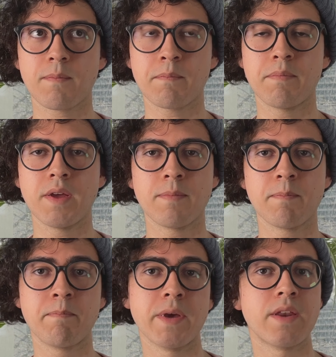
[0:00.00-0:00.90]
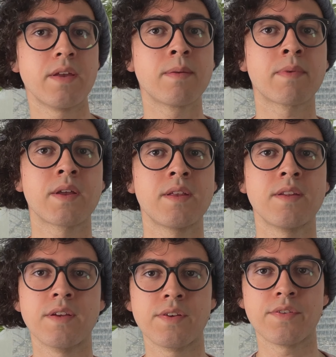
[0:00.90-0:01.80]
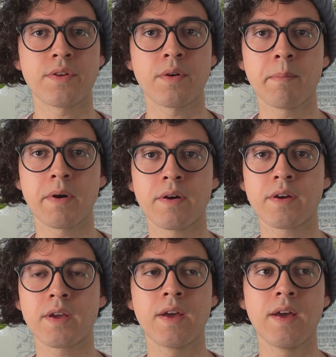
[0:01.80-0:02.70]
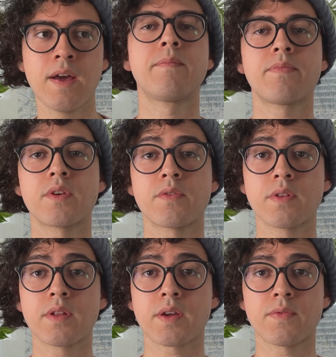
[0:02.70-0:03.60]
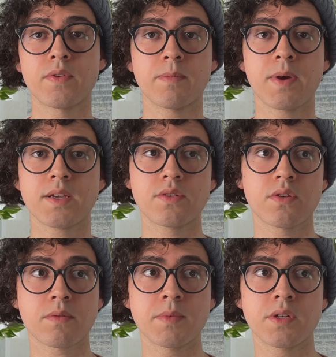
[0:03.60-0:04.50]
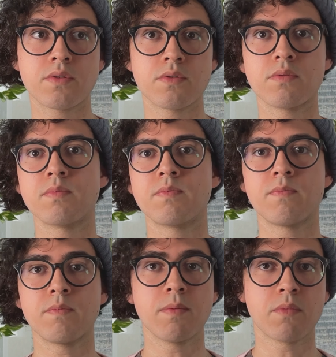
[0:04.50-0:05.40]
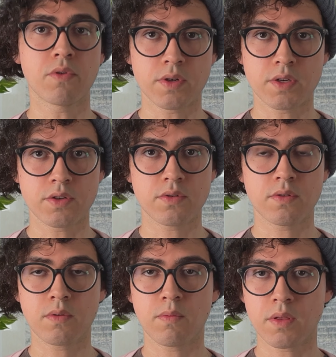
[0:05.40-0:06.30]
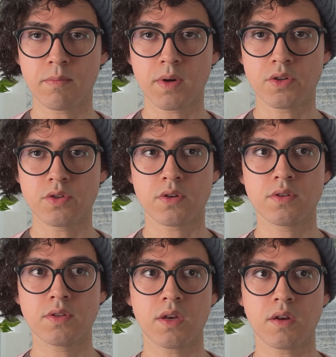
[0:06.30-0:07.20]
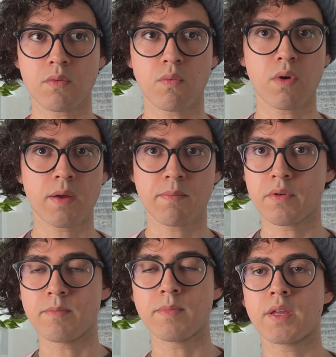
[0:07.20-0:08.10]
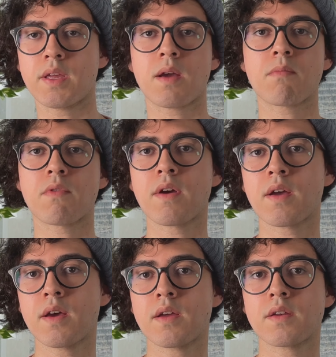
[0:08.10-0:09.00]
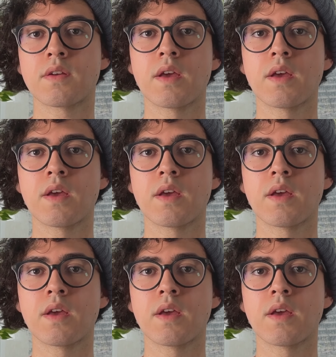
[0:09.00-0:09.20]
been bitten by the digital bug. I feel like film has taught me to be more intentional with my shots and what I point my camera at,